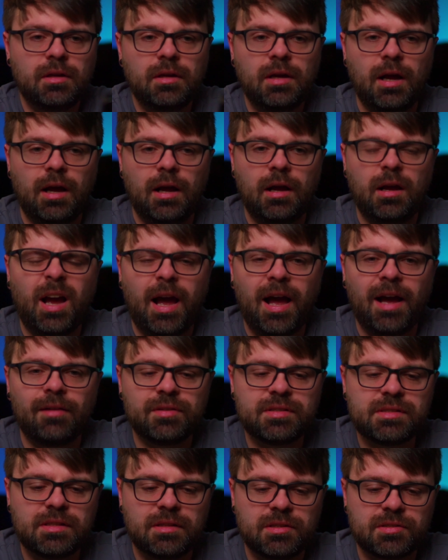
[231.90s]

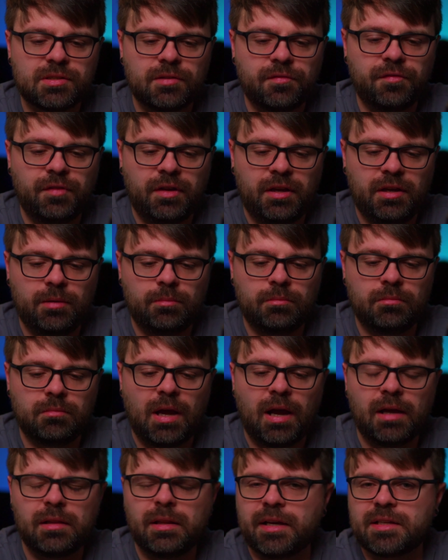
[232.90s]
Obviously there's a theme.
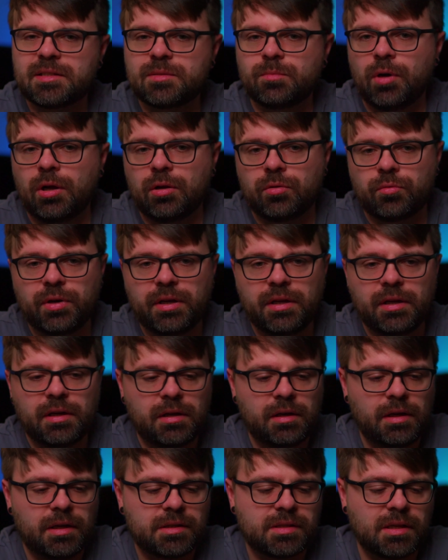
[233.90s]
I like small
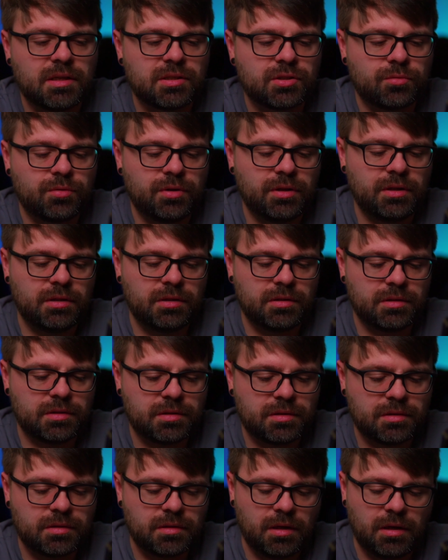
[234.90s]
rig
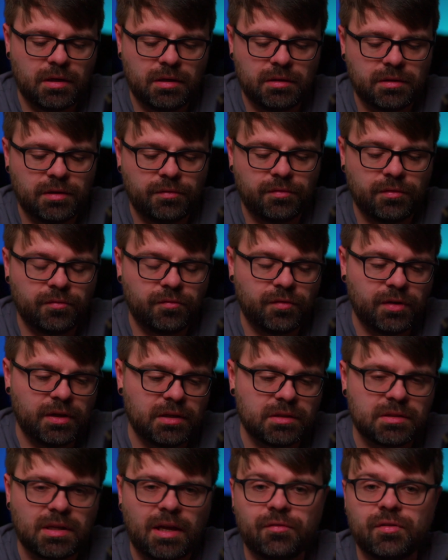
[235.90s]
accessories and different
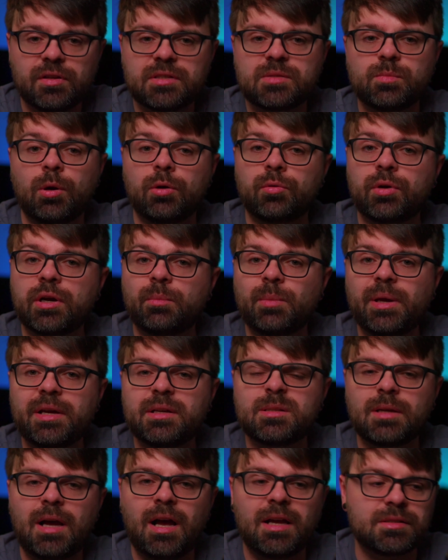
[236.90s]
things. I think small rig
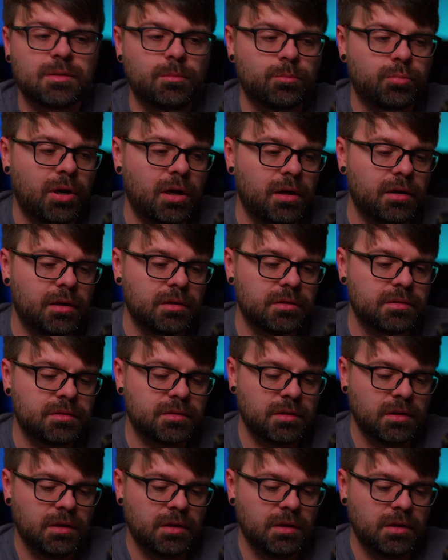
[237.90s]
makes awesome products.